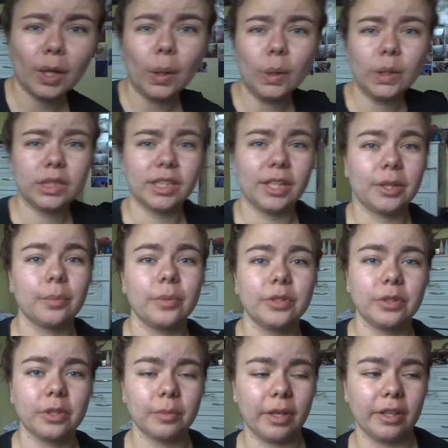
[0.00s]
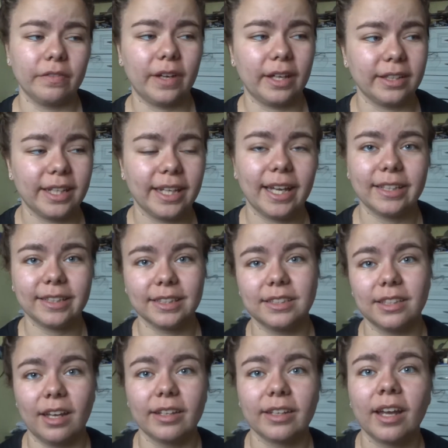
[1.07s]
Also, can we talk about the fact that he had his,
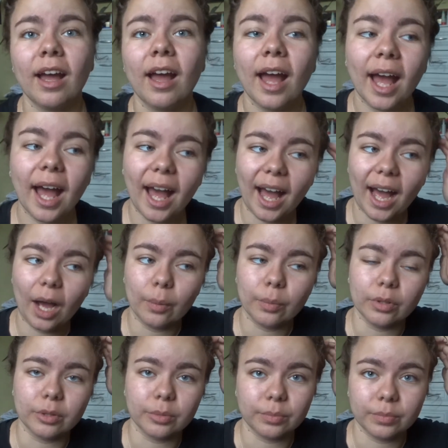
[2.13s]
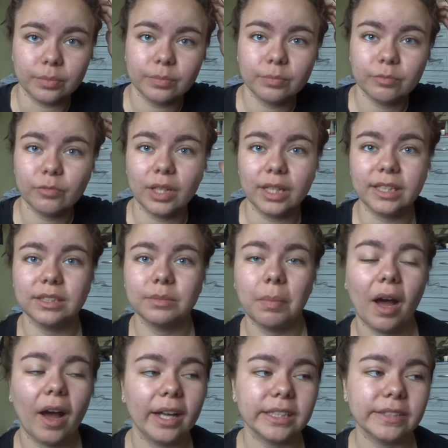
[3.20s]
like, album release
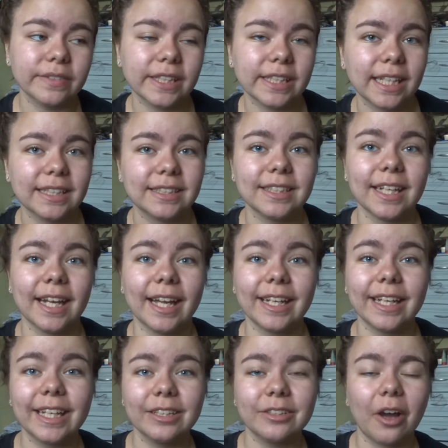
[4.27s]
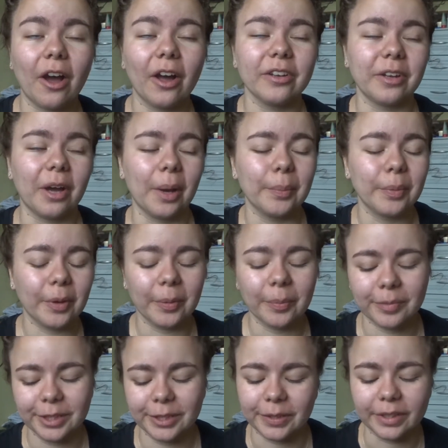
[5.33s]
party thing yesterday and he turned up? Oh
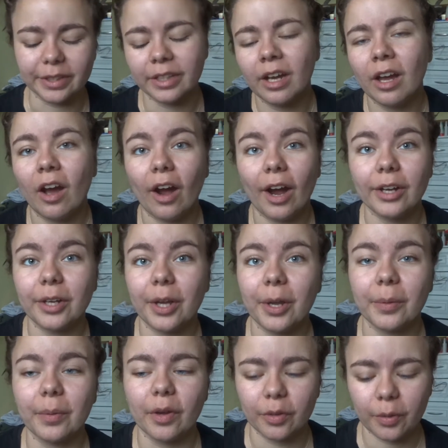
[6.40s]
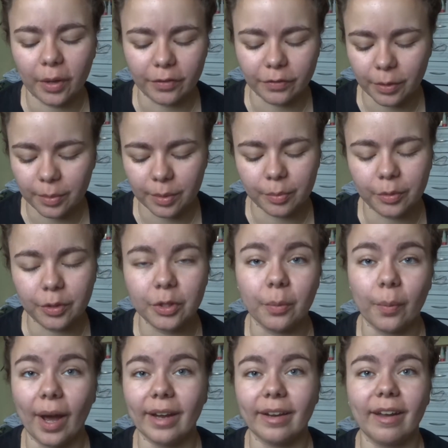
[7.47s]
my god, I know quite a few people who
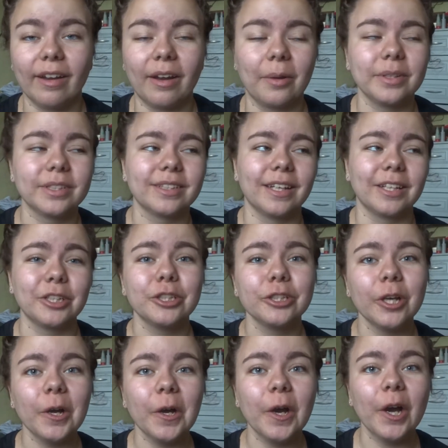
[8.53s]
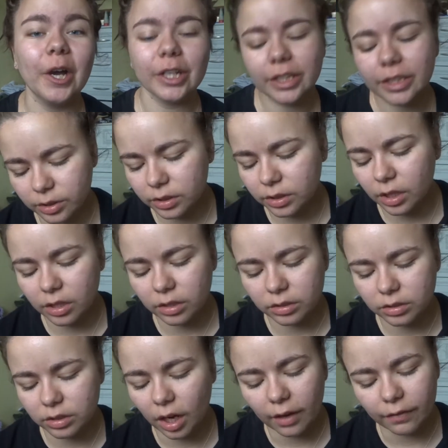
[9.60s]
went and I was like shook. I'm just gonna
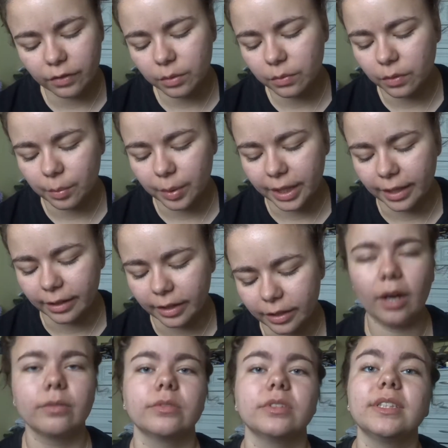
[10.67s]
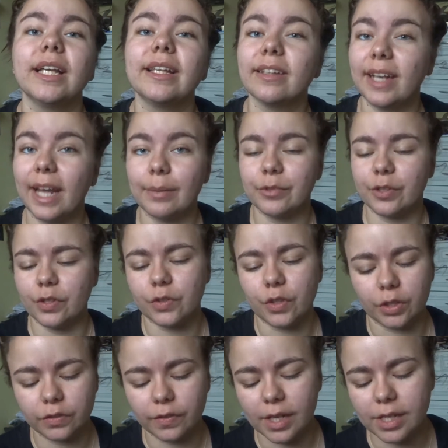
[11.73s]
start from the beginning. I'll say the names of the
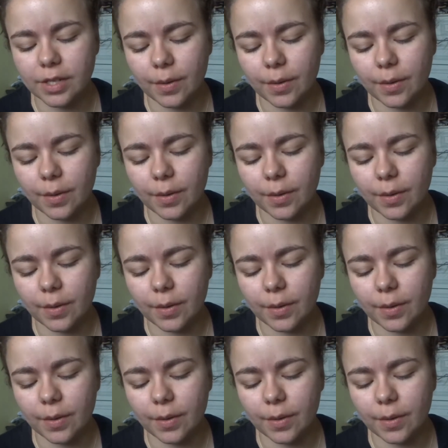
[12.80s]
songs first.